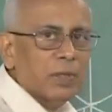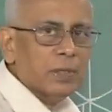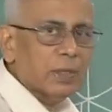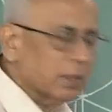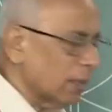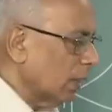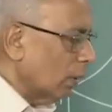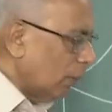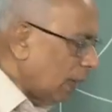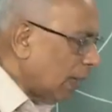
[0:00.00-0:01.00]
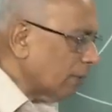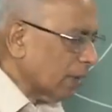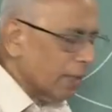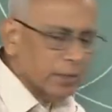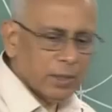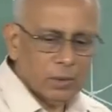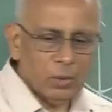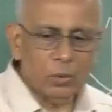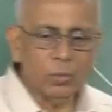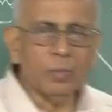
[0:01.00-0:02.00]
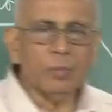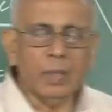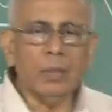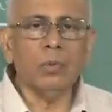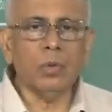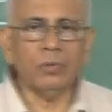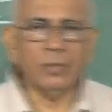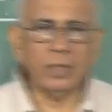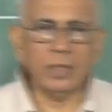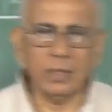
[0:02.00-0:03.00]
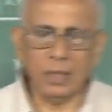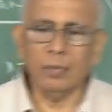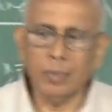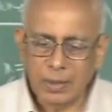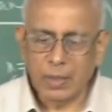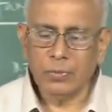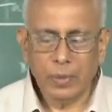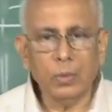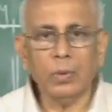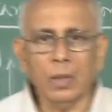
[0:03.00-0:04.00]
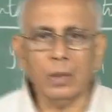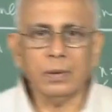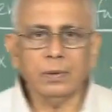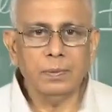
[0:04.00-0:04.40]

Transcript: functions. We will have occasion to do many more of these examples as we go along.